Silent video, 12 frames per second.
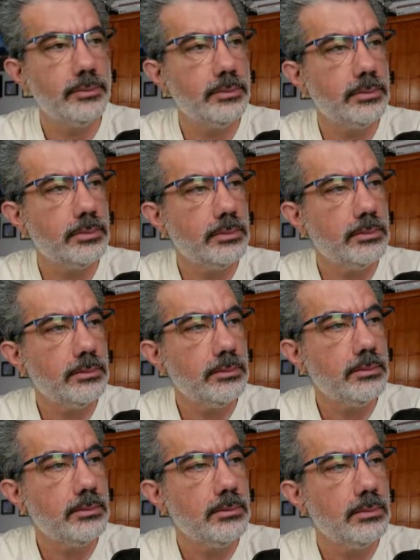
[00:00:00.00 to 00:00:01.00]
This year
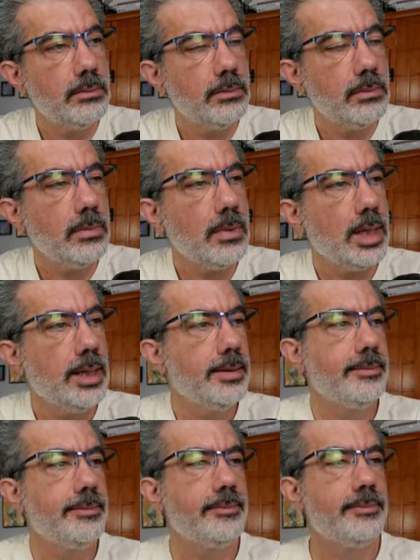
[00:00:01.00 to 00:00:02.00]
there's going to be
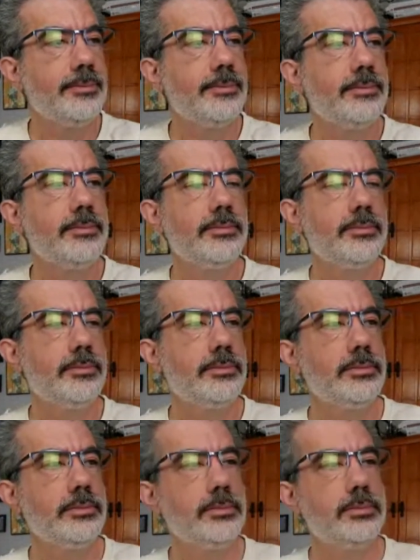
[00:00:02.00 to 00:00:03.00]
some from
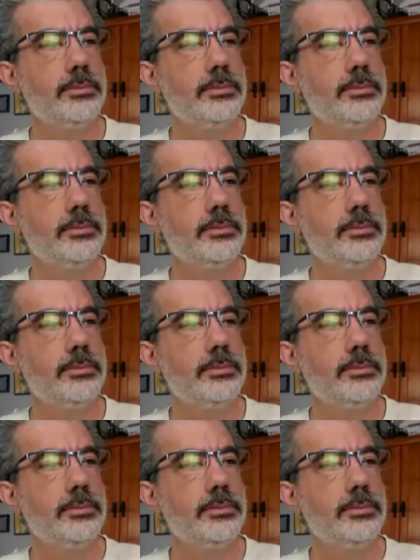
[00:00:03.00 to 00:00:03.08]
Virgin.